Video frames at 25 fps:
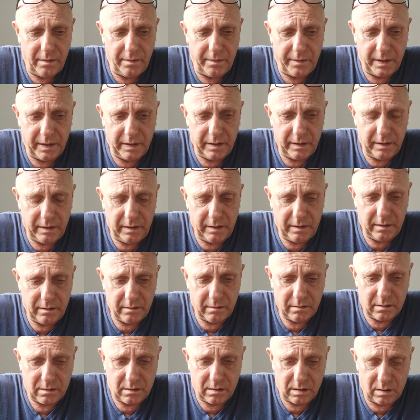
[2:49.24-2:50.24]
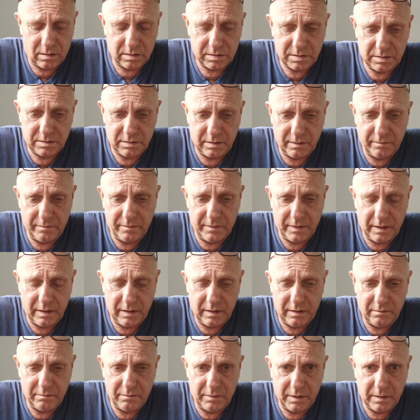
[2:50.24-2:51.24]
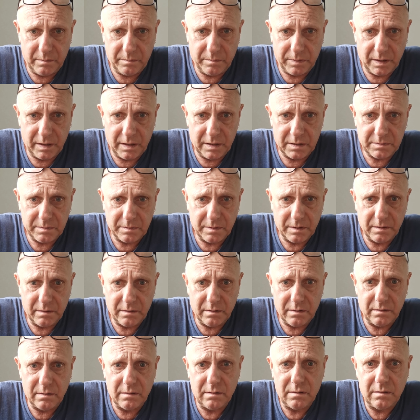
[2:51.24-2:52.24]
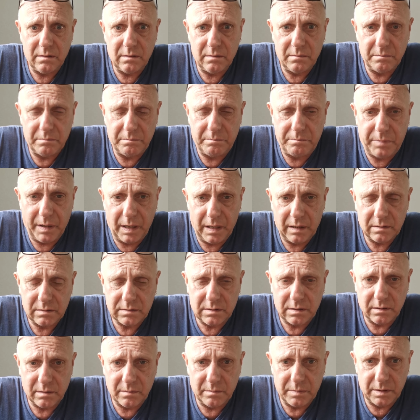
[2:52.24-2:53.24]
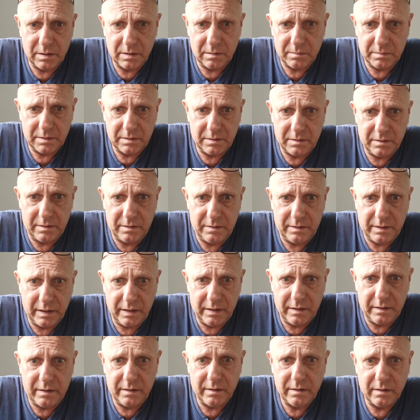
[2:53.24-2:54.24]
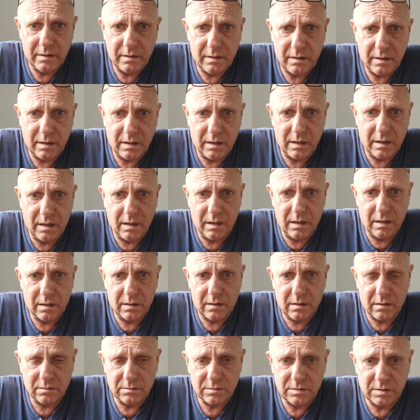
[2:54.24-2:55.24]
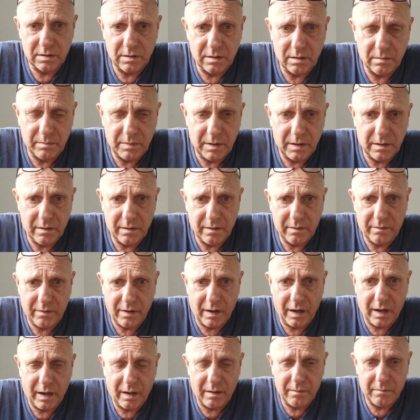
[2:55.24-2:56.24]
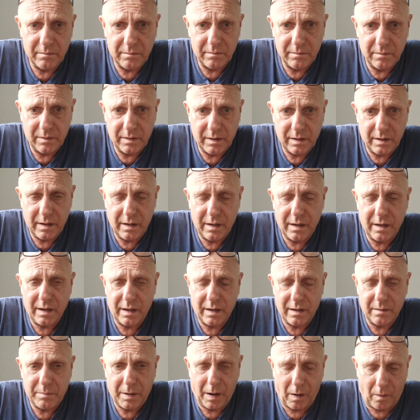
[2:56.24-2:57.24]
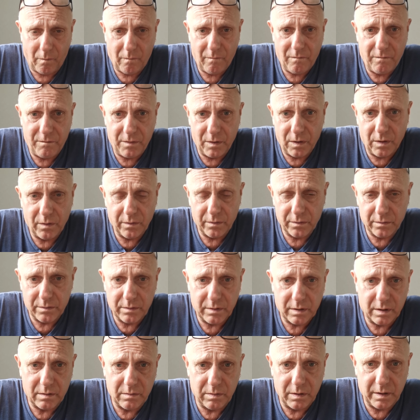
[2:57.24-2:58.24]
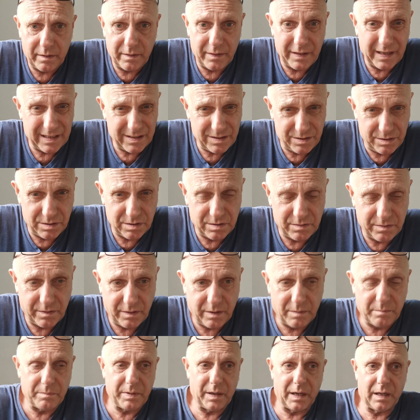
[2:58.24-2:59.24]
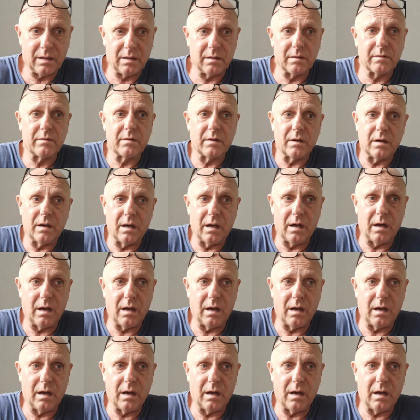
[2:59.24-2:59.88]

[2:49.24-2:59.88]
The cost of the replacement belt on the Burgman did concern me at the time. They are about 400 quid. That's just for the belt.